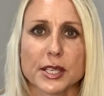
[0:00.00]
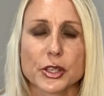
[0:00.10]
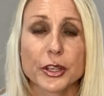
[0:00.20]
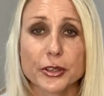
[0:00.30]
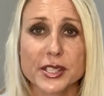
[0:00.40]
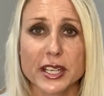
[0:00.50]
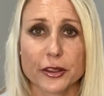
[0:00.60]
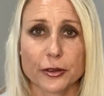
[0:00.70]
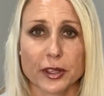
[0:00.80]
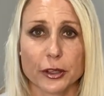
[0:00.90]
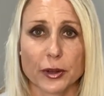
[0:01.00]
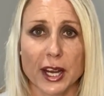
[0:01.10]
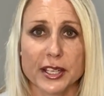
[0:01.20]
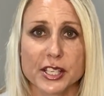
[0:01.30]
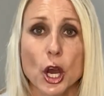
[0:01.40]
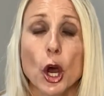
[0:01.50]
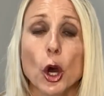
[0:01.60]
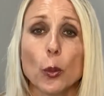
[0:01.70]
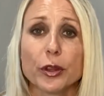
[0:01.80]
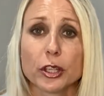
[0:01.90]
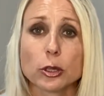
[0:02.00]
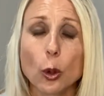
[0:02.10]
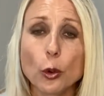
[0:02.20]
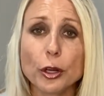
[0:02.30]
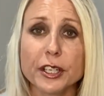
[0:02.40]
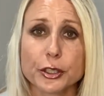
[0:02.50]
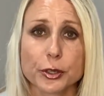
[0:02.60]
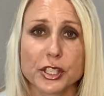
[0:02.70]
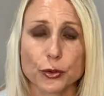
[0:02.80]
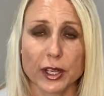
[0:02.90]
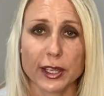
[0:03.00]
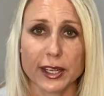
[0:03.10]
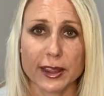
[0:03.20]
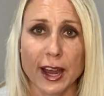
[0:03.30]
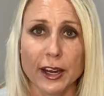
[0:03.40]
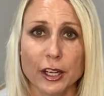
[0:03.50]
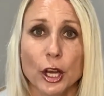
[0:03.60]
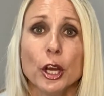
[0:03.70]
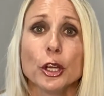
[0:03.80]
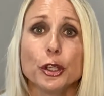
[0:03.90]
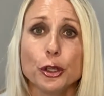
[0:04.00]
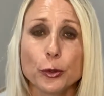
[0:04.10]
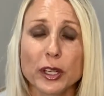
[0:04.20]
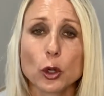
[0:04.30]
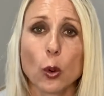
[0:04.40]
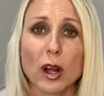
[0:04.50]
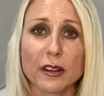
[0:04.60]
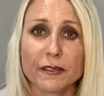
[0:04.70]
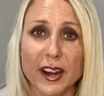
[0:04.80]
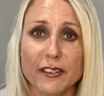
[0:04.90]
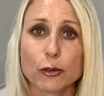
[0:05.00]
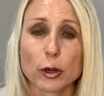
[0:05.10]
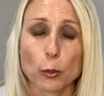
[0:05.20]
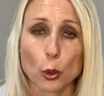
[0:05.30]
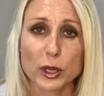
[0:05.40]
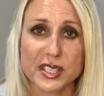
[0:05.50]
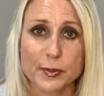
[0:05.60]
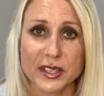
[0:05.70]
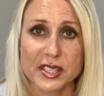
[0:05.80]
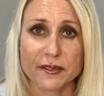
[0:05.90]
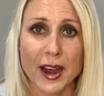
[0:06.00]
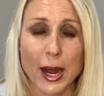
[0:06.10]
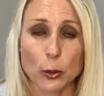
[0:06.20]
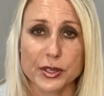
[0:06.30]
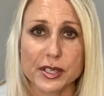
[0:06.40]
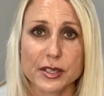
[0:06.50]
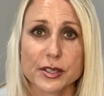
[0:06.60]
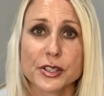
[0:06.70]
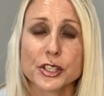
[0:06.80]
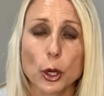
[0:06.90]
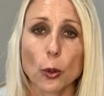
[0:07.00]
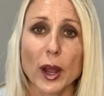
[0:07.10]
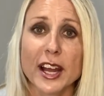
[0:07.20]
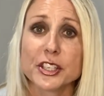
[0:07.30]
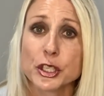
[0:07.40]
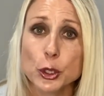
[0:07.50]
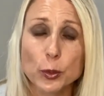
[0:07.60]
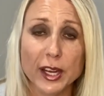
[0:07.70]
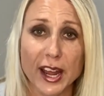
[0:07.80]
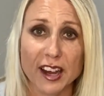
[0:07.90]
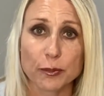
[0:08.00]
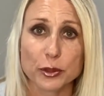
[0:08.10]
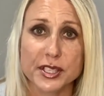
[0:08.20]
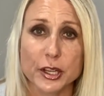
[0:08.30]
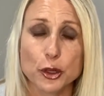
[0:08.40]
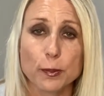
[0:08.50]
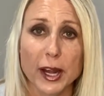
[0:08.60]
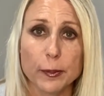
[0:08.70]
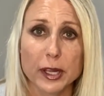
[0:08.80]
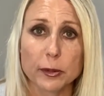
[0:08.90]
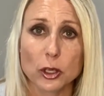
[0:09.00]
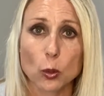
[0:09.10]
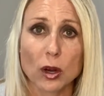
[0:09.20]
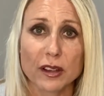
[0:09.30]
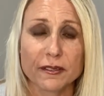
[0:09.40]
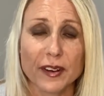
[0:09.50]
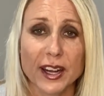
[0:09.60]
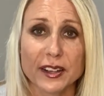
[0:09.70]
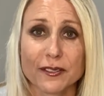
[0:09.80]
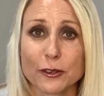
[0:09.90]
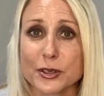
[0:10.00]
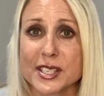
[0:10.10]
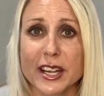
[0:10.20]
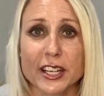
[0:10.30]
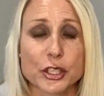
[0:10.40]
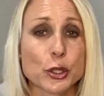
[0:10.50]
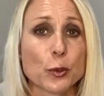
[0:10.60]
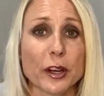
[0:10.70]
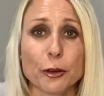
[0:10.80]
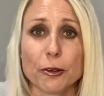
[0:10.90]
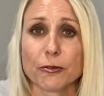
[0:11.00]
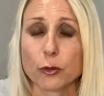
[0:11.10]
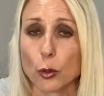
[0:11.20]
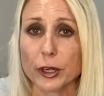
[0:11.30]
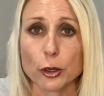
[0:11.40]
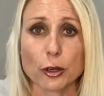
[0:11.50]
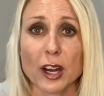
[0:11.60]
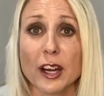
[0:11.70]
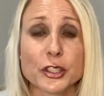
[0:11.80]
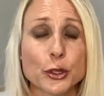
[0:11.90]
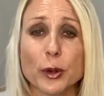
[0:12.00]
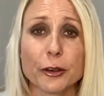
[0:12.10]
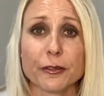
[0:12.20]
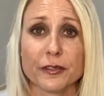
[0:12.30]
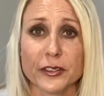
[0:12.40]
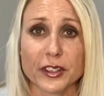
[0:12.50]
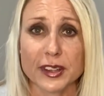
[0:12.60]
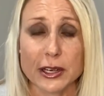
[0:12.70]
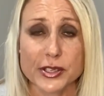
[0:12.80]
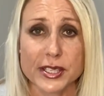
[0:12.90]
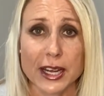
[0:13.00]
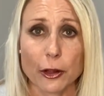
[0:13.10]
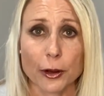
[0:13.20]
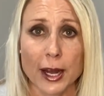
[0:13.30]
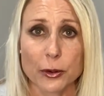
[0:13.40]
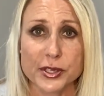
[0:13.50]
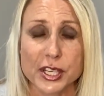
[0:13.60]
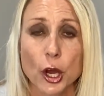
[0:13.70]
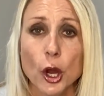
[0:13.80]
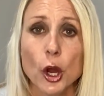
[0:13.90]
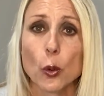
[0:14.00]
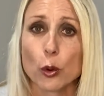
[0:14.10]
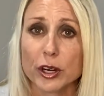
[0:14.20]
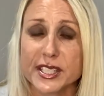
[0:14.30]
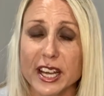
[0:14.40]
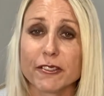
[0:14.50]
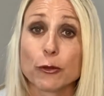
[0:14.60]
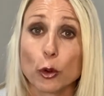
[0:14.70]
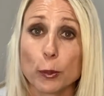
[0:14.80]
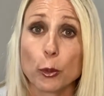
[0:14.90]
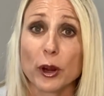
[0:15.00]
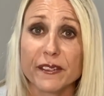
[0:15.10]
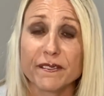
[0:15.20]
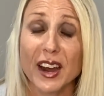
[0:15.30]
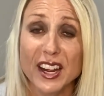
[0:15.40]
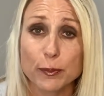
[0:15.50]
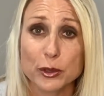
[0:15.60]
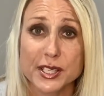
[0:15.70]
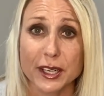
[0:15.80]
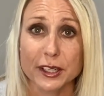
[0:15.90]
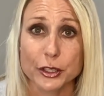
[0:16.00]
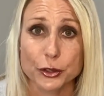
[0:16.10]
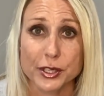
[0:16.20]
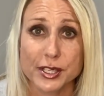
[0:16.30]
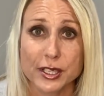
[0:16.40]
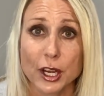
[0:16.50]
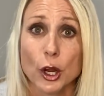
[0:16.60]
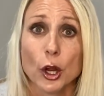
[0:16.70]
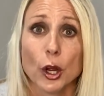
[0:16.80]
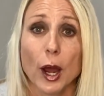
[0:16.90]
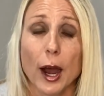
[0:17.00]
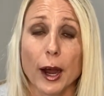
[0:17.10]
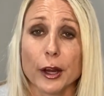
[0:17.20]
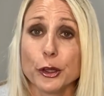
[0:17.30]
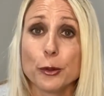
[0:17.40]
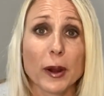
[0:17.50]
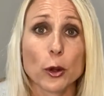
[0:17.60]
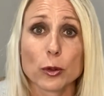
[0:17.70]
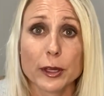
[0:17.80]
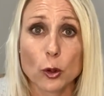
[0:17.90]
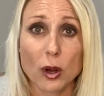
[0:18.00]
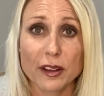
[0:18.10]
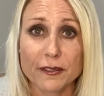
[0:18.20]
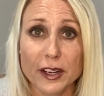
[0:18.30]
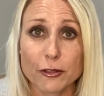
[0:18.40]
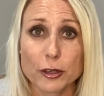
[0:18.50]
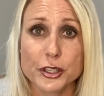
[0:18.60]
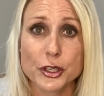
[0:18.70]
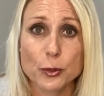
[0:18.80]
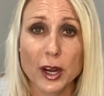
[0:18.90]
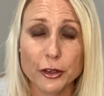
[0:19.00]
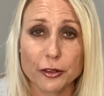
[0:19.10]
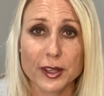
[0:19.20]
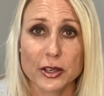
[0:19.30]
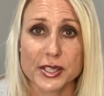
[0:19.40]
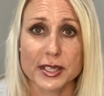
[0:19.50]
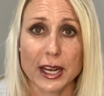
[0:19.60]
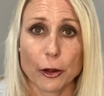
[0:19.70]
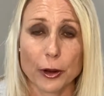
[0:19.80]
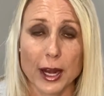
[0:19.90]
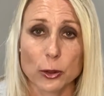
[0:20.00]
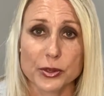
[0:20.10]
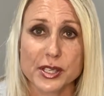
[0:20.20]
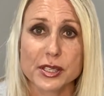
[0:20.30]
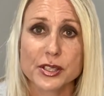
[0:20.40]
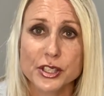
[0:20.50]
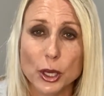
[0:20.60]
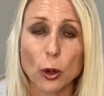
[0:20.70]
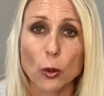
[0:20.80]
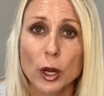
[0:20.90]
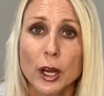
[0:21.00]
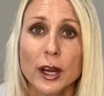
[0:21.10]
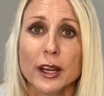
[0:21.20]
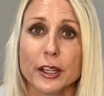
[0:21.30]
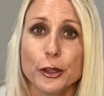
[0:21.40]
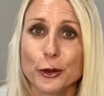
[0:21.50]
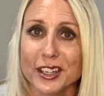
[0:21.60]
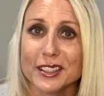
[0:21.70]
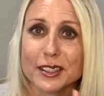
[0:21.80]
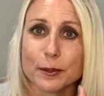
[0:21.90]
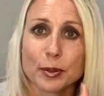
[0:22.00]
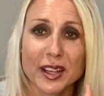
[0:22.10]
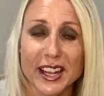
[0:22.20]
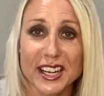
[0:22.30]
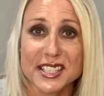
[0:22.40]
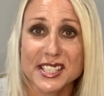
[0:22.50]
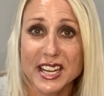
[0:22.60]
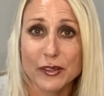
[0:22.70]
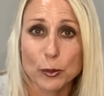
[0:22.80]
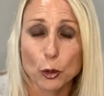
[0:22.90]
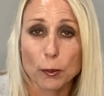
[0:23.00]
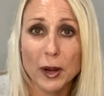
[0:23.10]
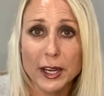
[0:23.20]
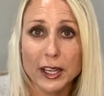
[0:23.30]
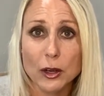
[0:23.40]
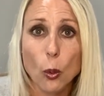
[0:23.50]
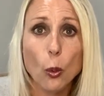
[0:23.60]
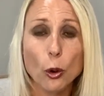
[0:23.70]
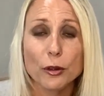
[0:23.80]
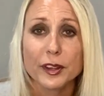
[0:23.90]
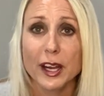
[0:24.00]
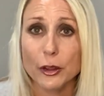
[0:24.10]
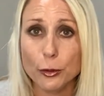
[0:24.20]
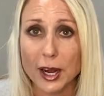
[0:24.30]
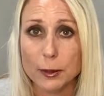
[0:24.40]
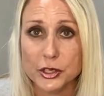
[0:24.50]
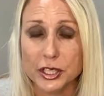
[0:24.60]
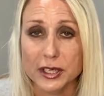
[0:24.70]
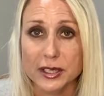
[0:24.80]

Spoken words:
So here's the other thing, you guys. With the lower interest rate like that, you can qualify for a more expensive house. So at 2.5%, you might be able to qualify for, say, a $240,000 or $250,000 house. Whereas at 4.5% interest, you might only qualify for a $200,000 house. So you can plan on saving more money, or the other option